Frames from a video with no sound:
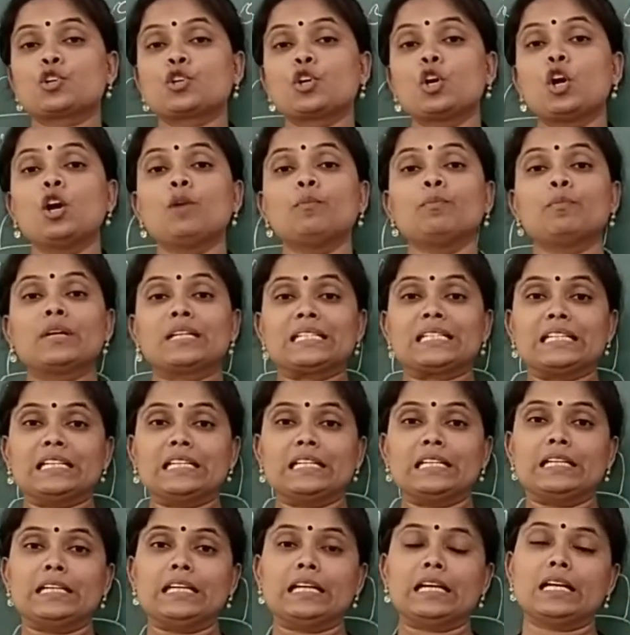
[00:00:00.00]
raw
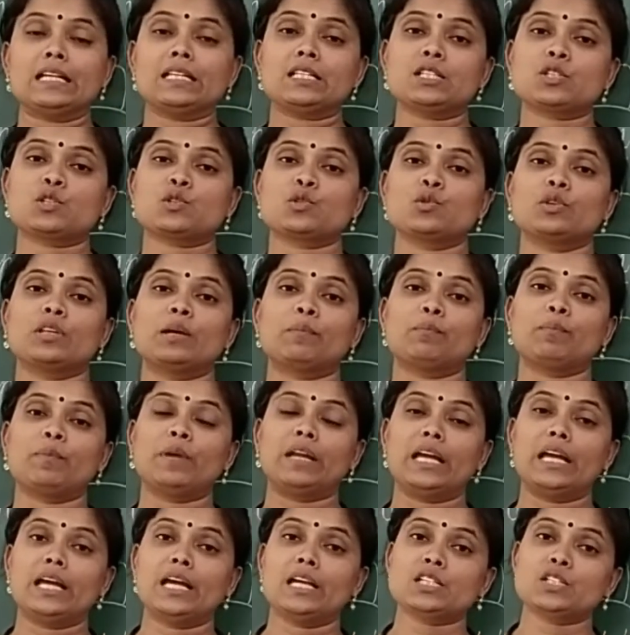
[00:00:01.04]
materials to the
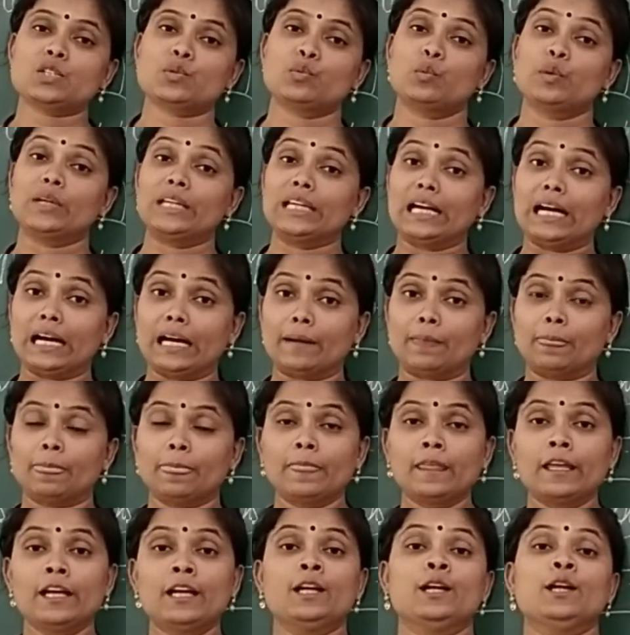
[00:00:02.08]
place we are.
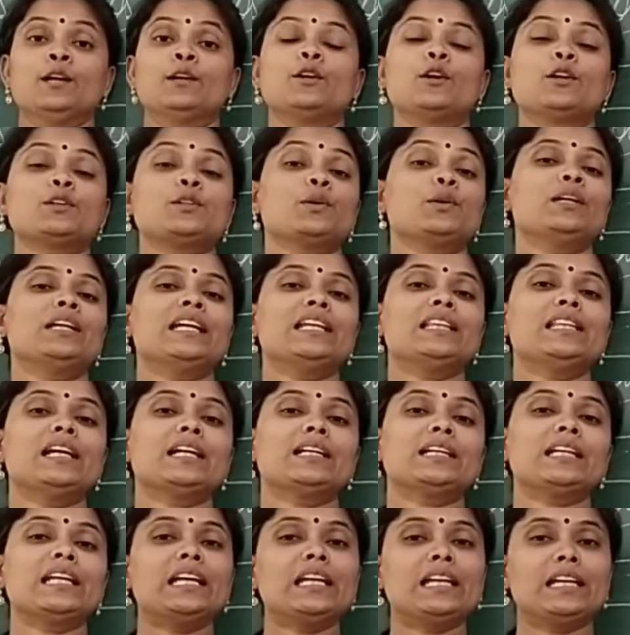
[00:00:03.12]
Not only
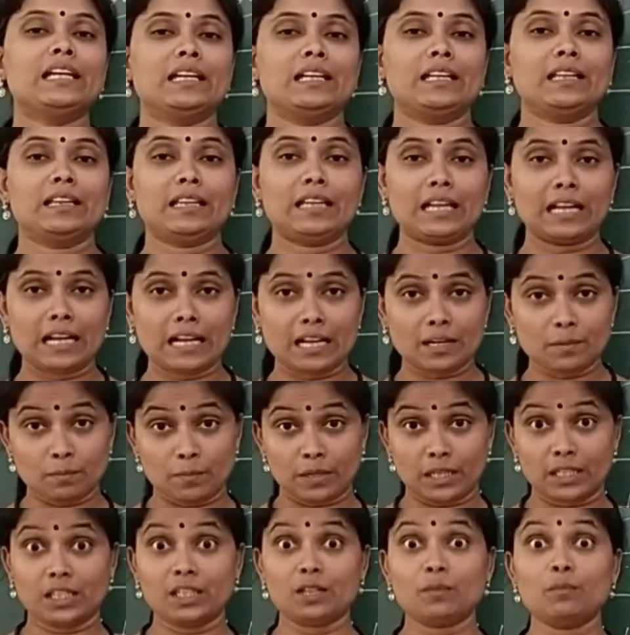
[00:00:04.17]
the tea, there are
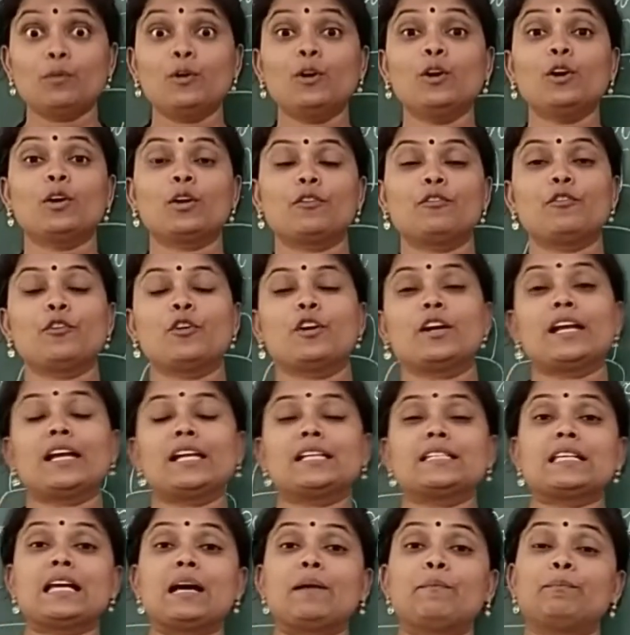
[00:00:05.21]
many more. For
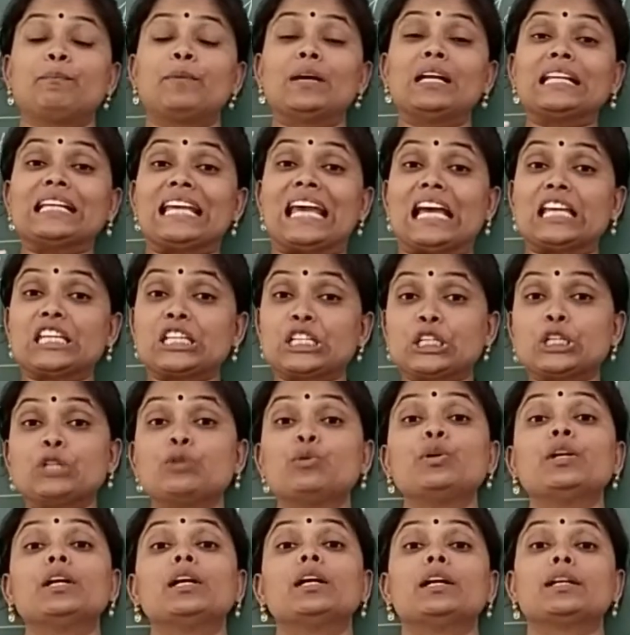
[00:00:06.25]
example,
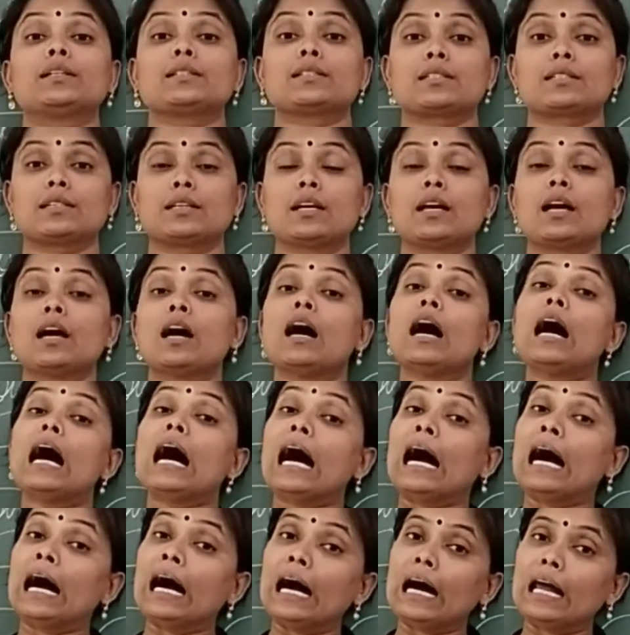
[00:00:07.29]
cashew nuts,
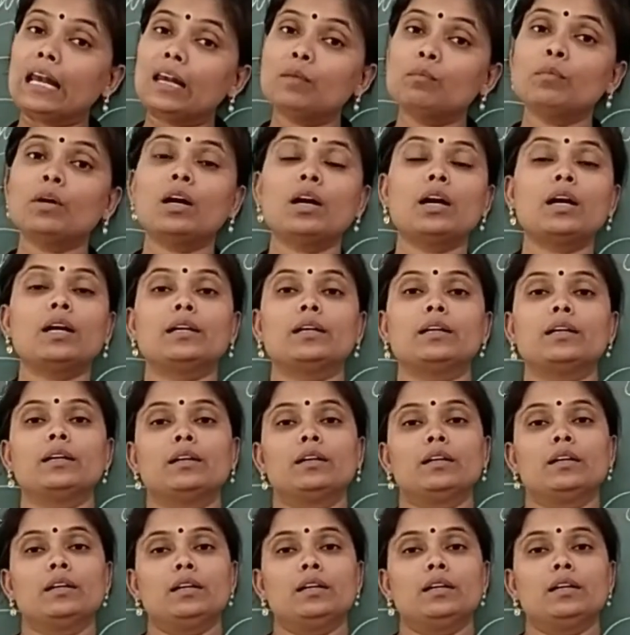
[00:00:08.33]
almonds.